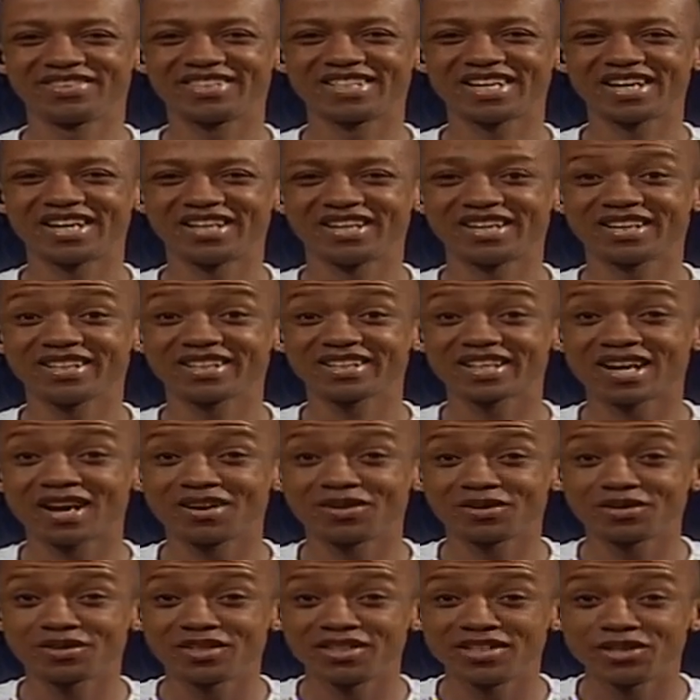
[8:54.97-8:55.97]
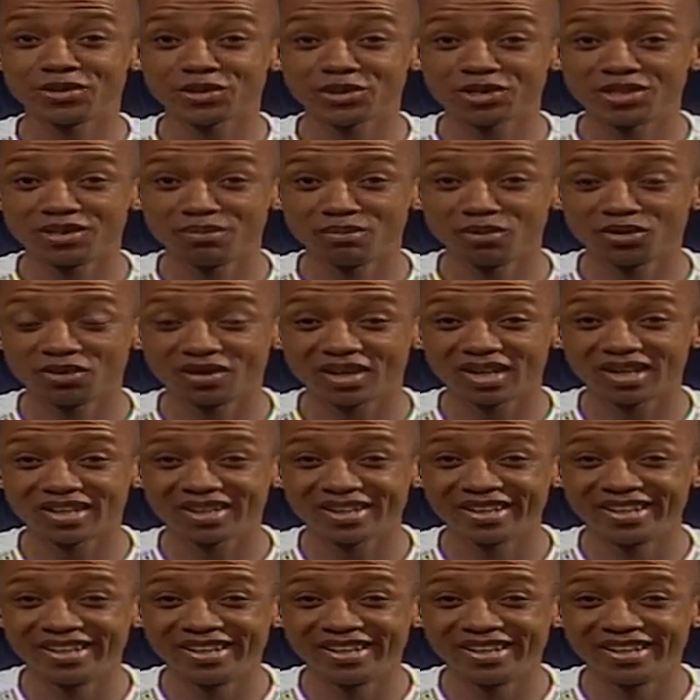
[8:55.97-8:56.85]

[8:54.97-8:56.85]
Ghana, Karou Yoshimura.